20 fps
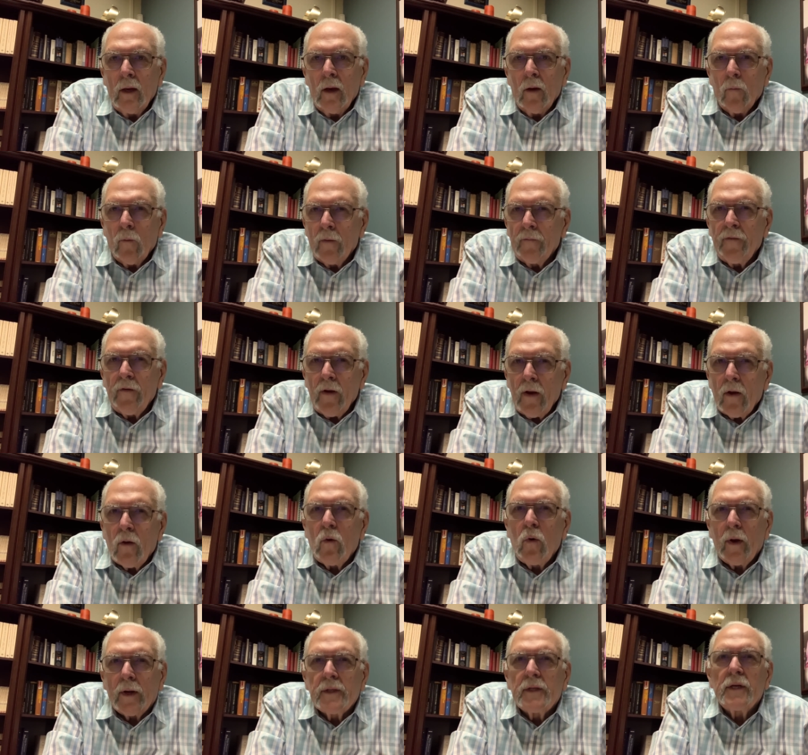We're very
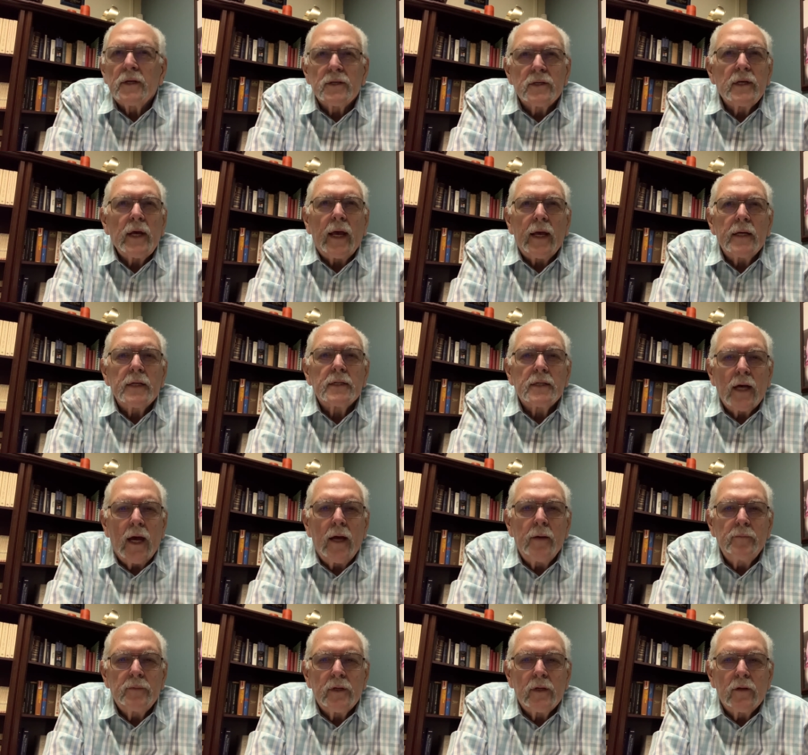quick to say at
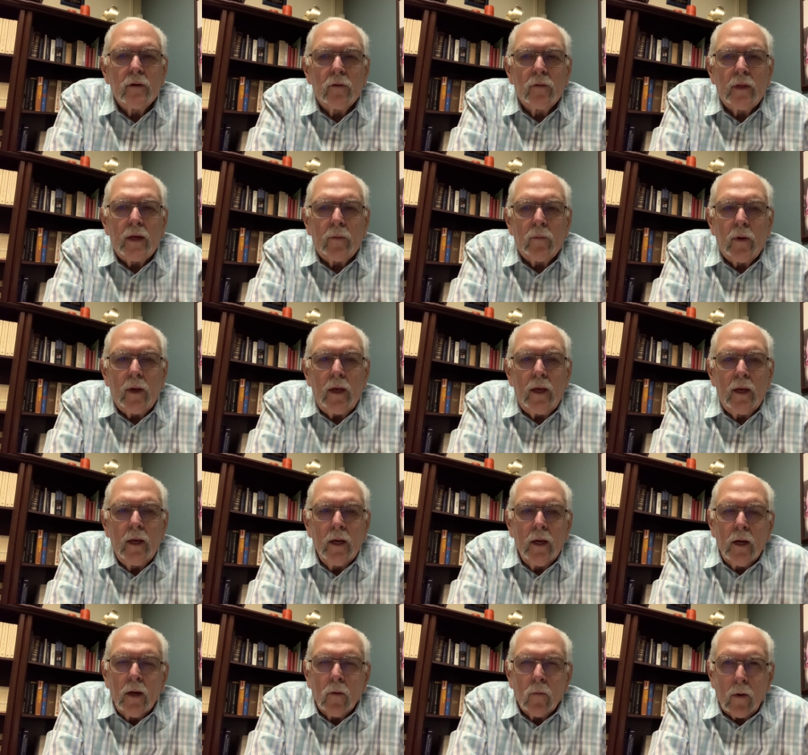times, you know, that we
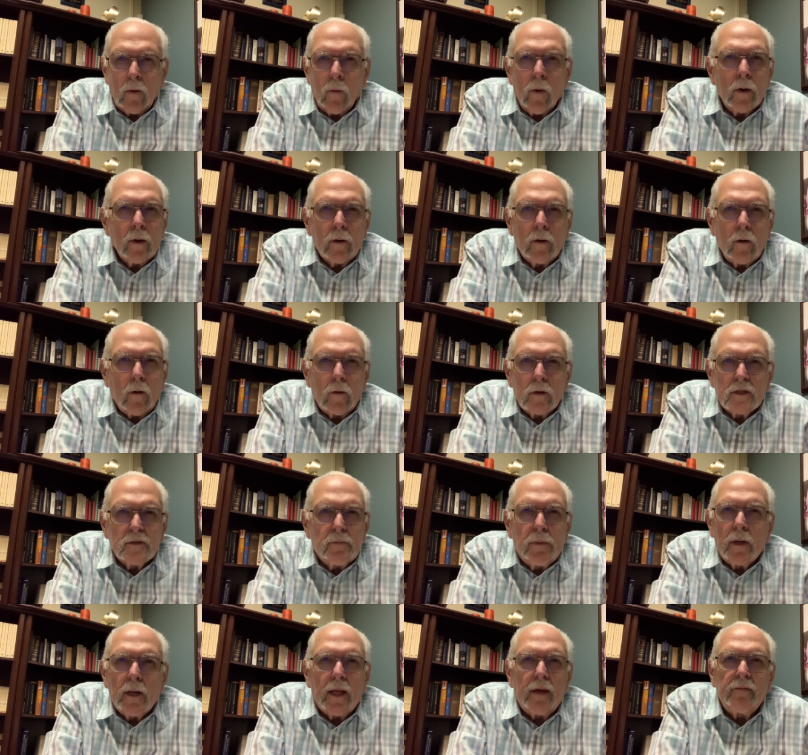we want to grow as
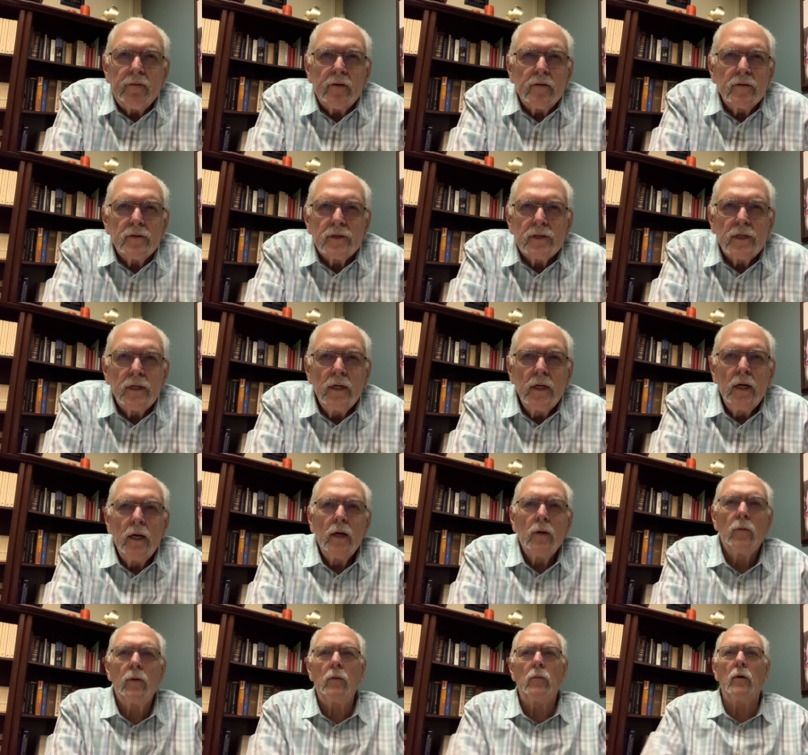believers
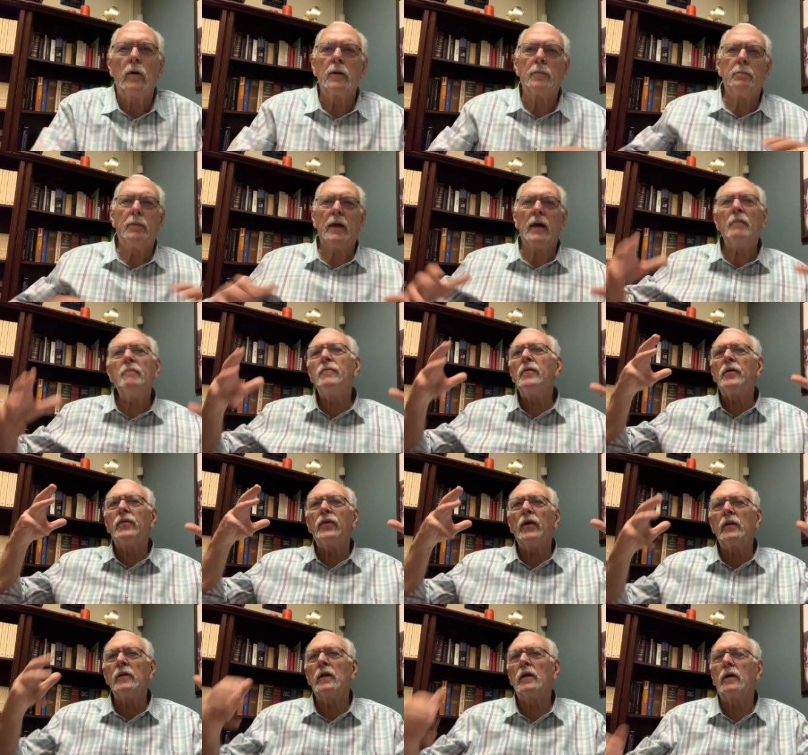we want to be
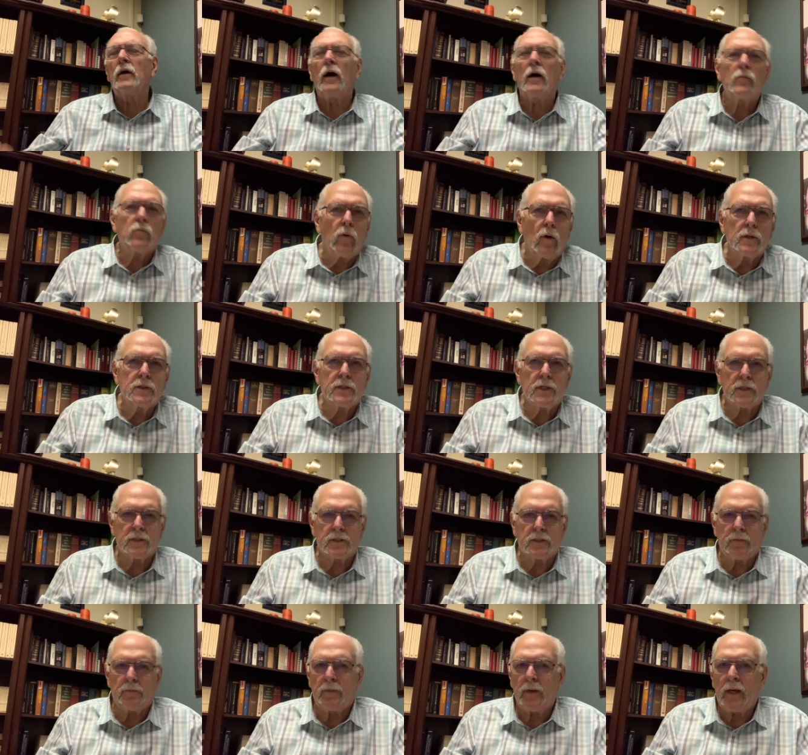everything that God wants us
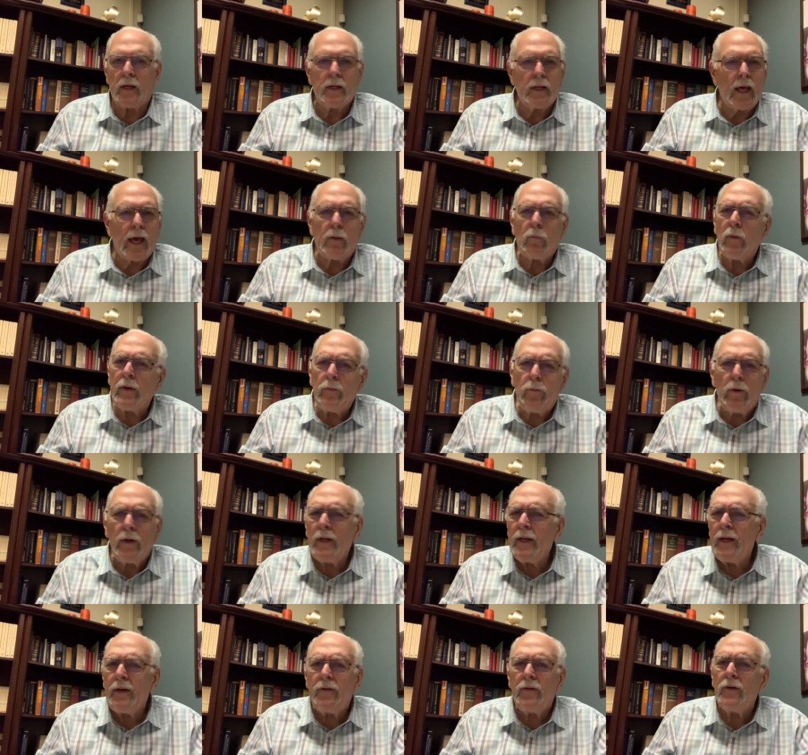to be, and, and we
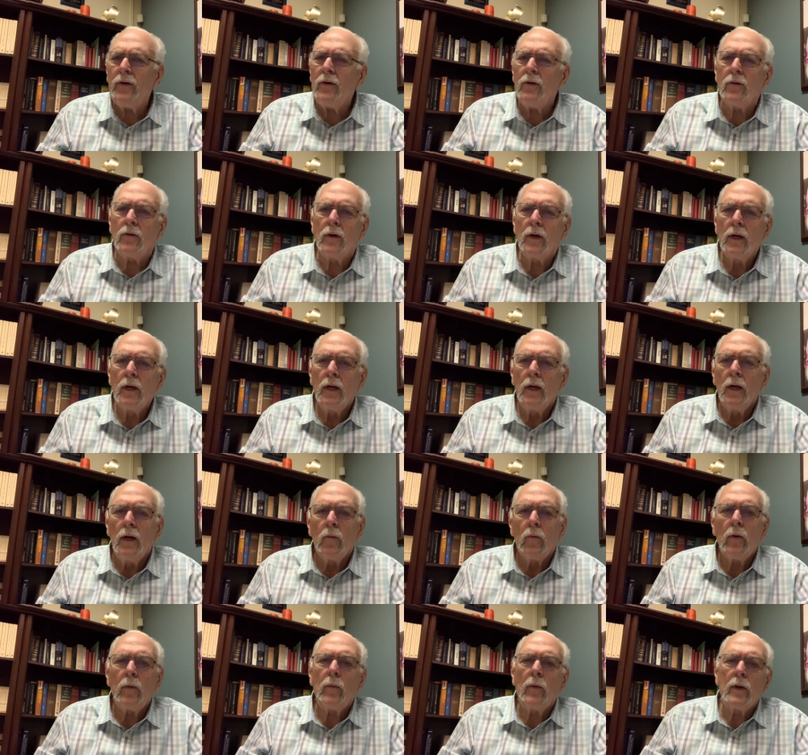really do.
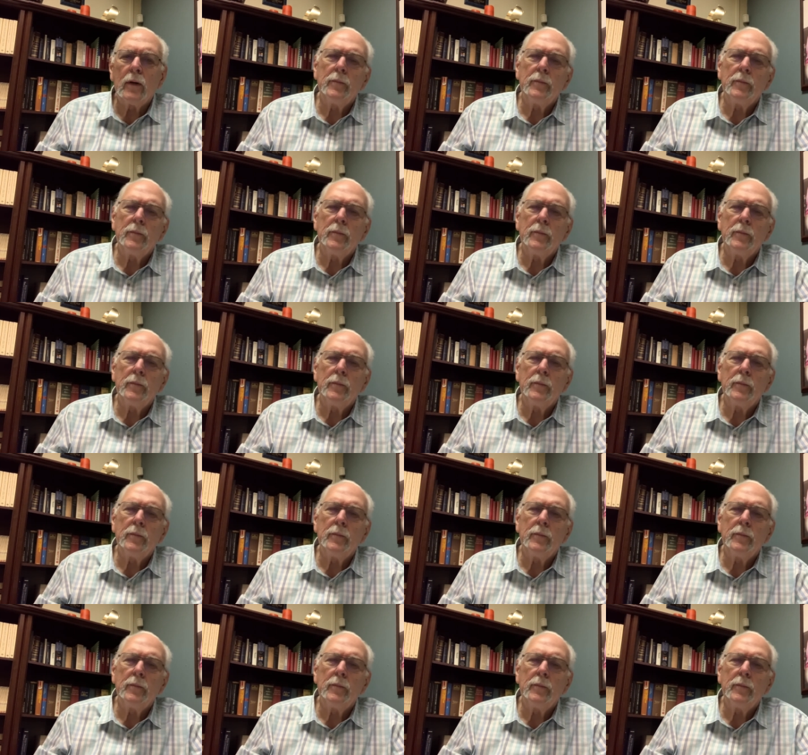We want to